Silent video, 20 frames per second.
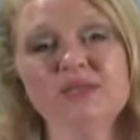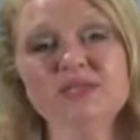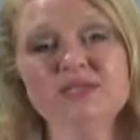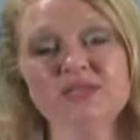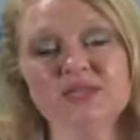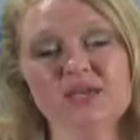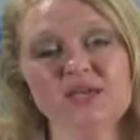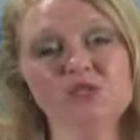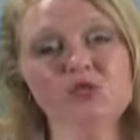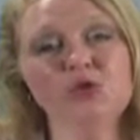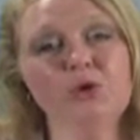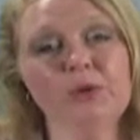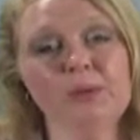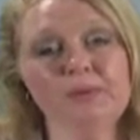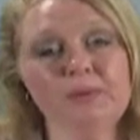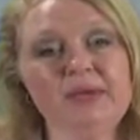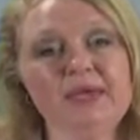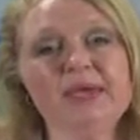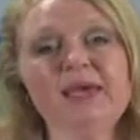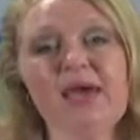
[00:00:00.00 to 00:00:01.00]
the sun during
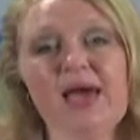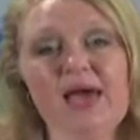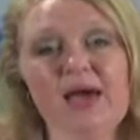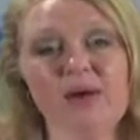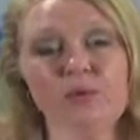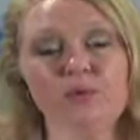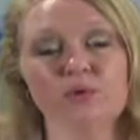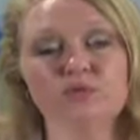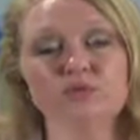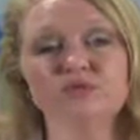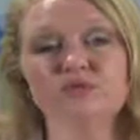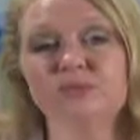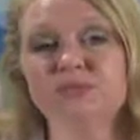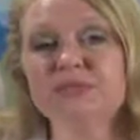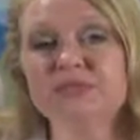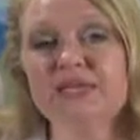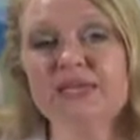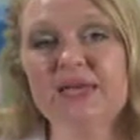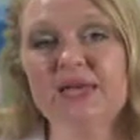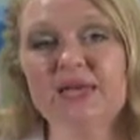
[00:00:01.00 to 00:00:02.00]
peak hours from
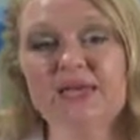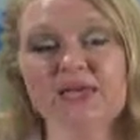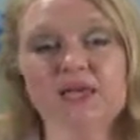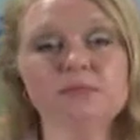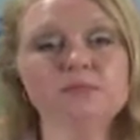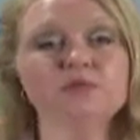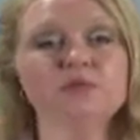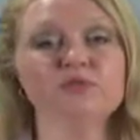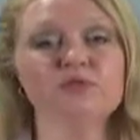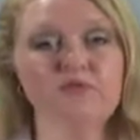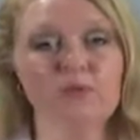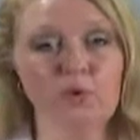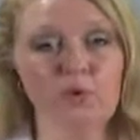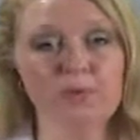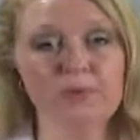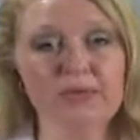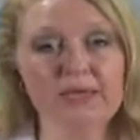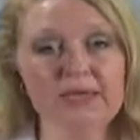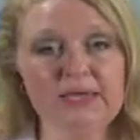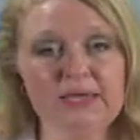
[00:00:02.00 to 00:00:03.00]
10 a.m. to 4
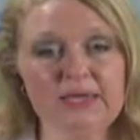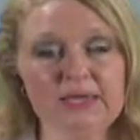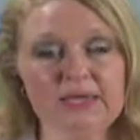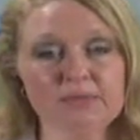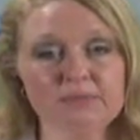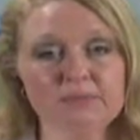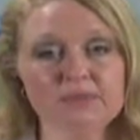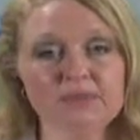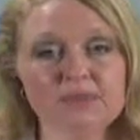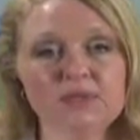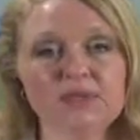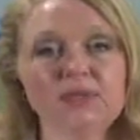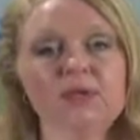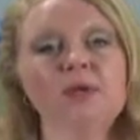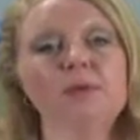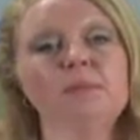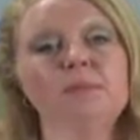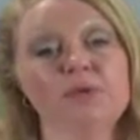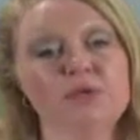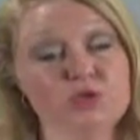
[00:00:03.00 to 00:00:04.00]
p.m.
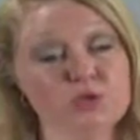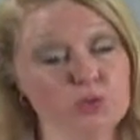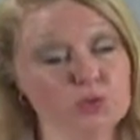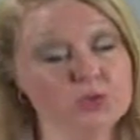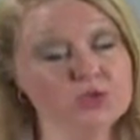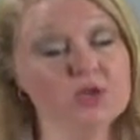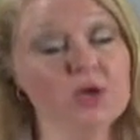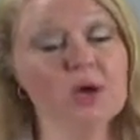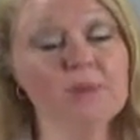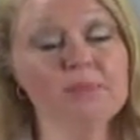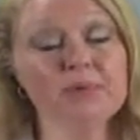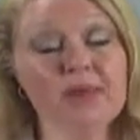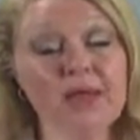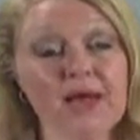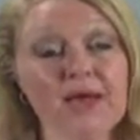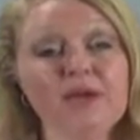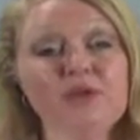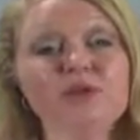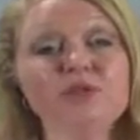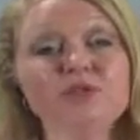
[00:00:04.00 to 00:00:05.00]
Be sure to
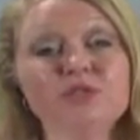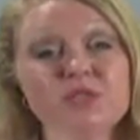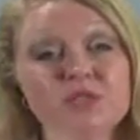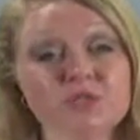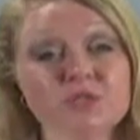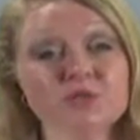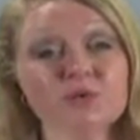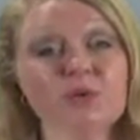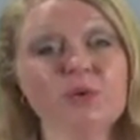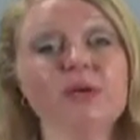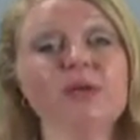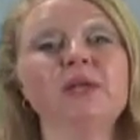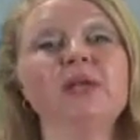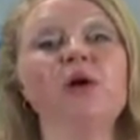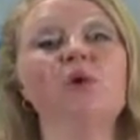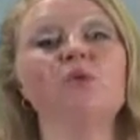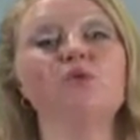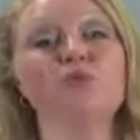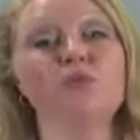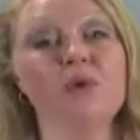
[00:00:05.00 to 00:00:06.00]
apply your
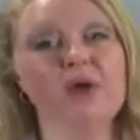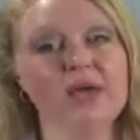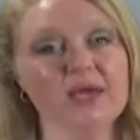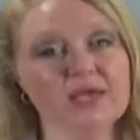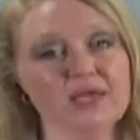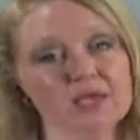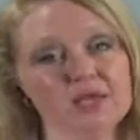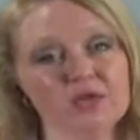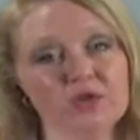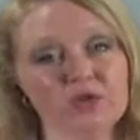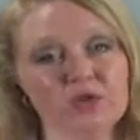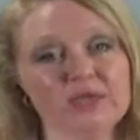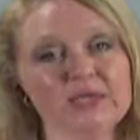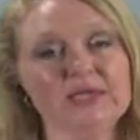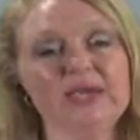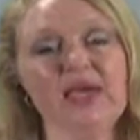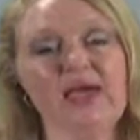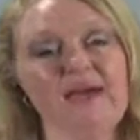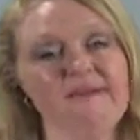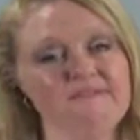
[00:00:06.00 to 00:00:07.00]
sunscreen
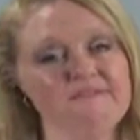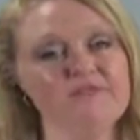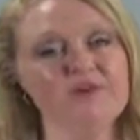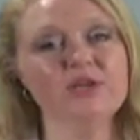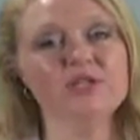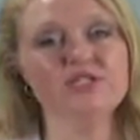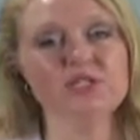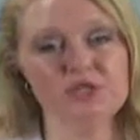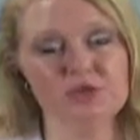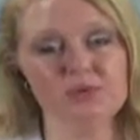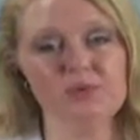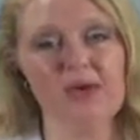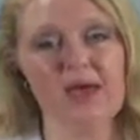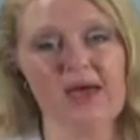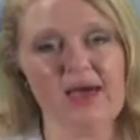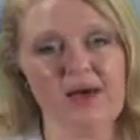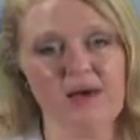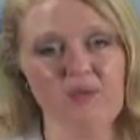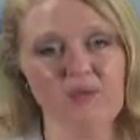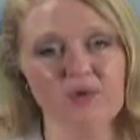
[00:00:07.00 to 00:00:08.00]
regularly every 2
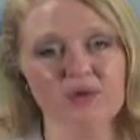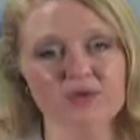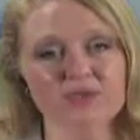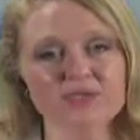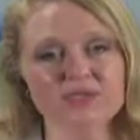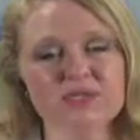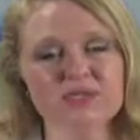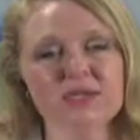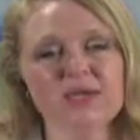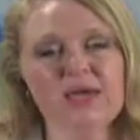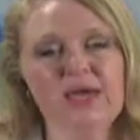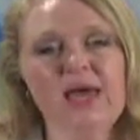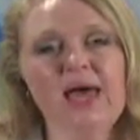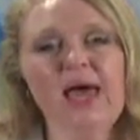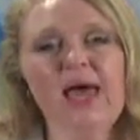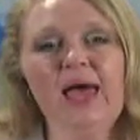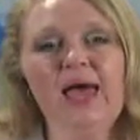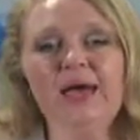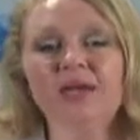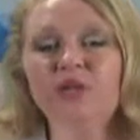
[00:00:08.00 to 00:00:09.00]
hours.
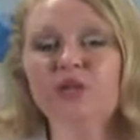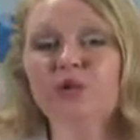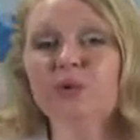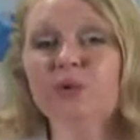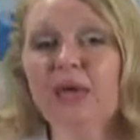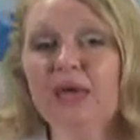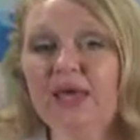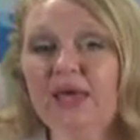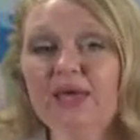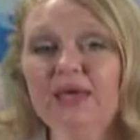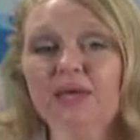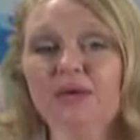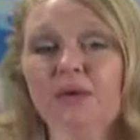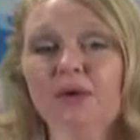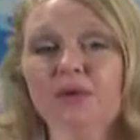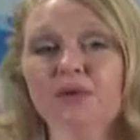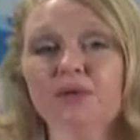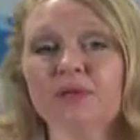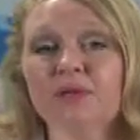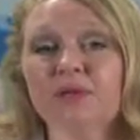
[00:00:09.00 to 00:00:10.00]
And you can
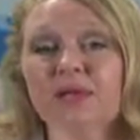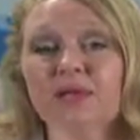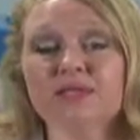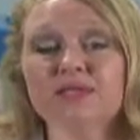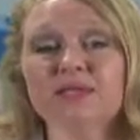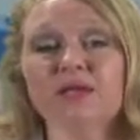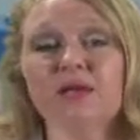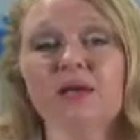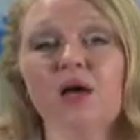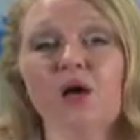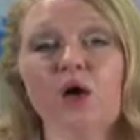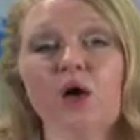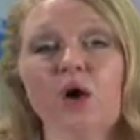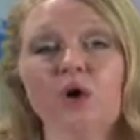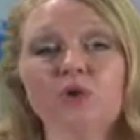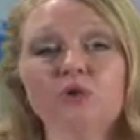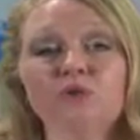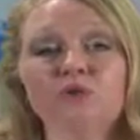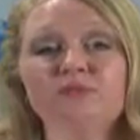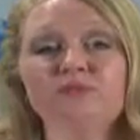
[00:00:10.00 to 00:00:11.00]
get
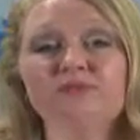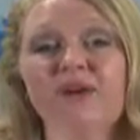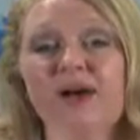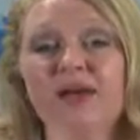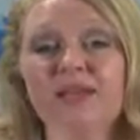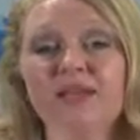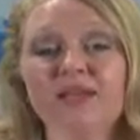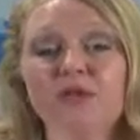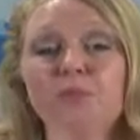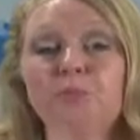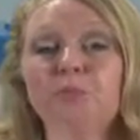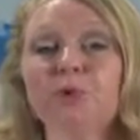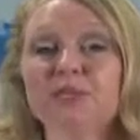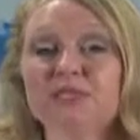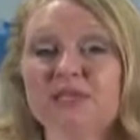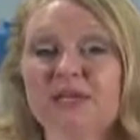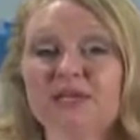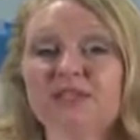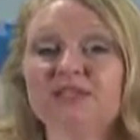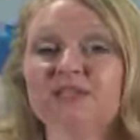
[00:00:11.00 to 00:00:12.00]
ultraviolet
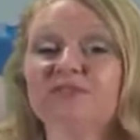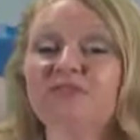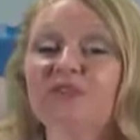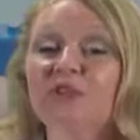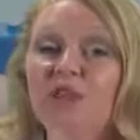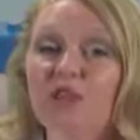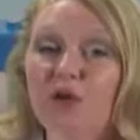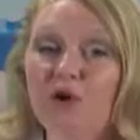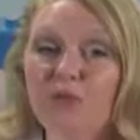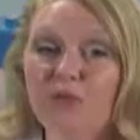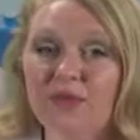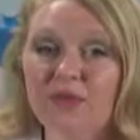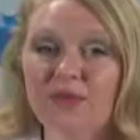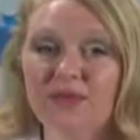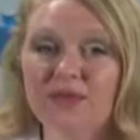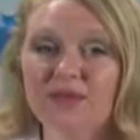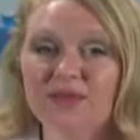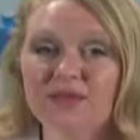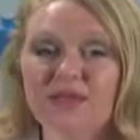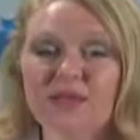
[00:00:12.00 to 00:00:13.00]
protective
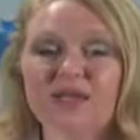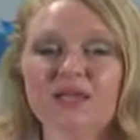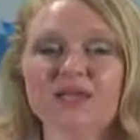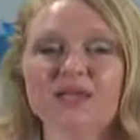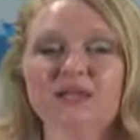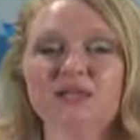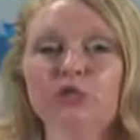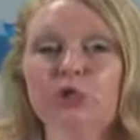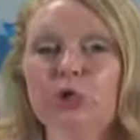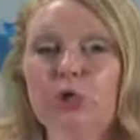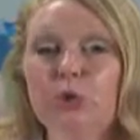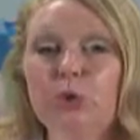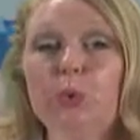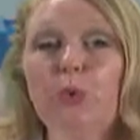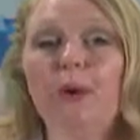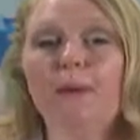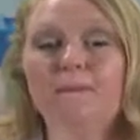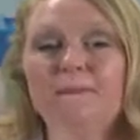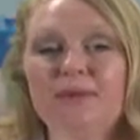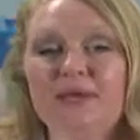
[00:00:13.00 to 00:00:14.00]
clothing,
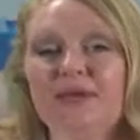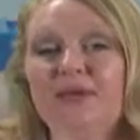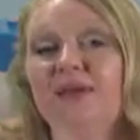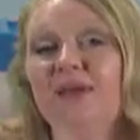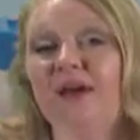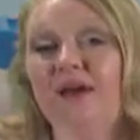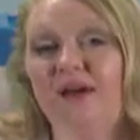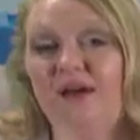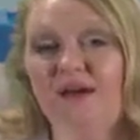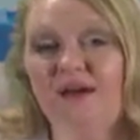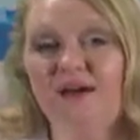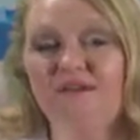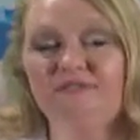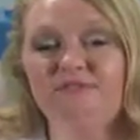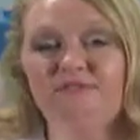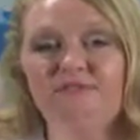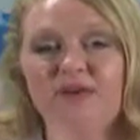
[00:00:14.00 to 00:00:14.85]
UPF.